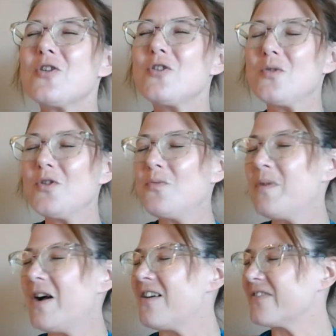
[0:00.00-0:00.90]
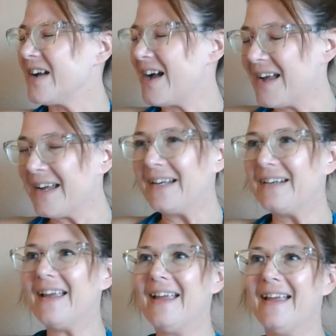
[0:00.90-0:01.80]
group of
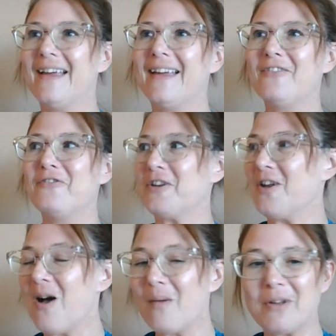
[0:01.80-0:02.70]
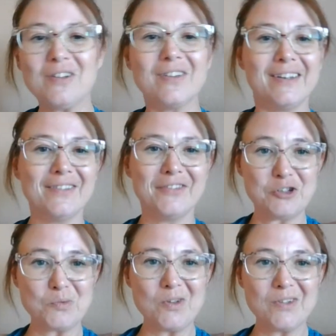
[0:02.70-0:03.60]
kind and phenomenal
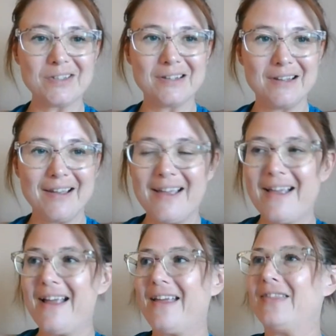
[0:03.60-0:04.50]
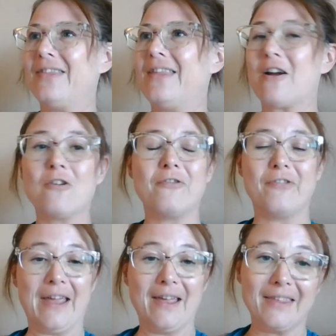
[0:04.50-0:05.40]
individuals. Their
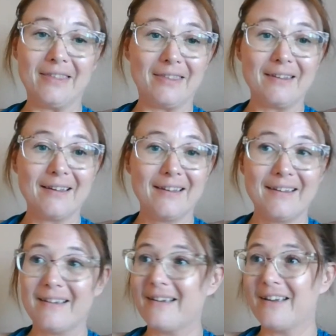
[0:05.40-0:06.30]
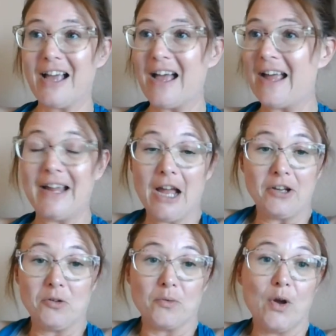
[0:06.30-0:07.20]
faith, I
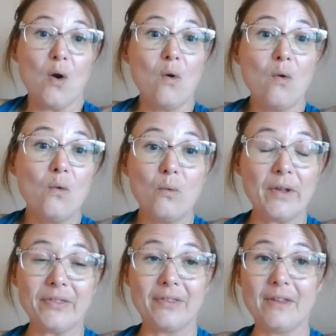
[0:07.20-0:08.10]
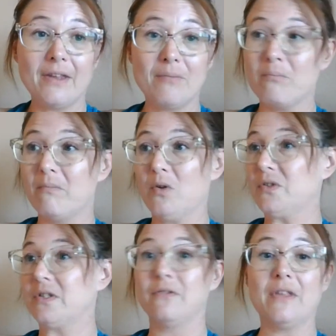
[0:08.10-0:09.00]
don't know what
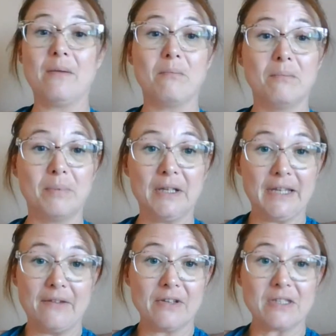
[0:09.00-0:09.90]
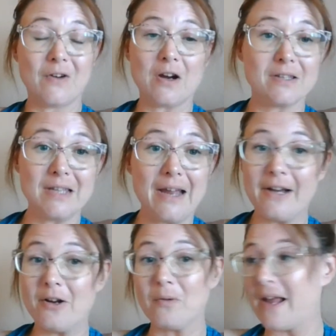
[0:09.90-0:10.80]
most of them believe as far as that.
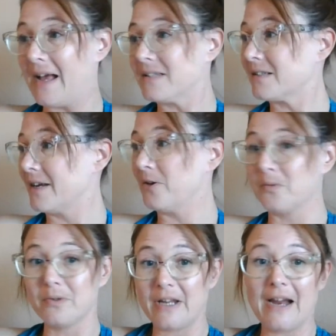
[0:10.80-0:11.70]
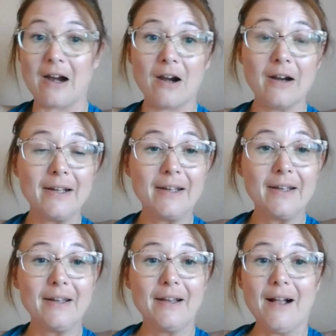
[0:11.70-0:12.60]
I don't ask, I don't care.
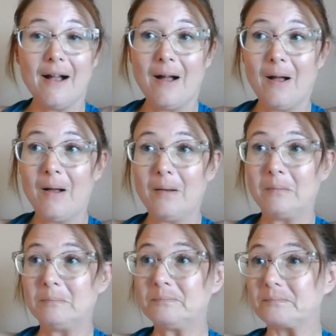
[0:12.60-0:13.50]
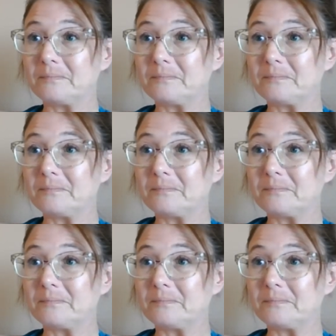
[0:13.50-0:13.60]
Um,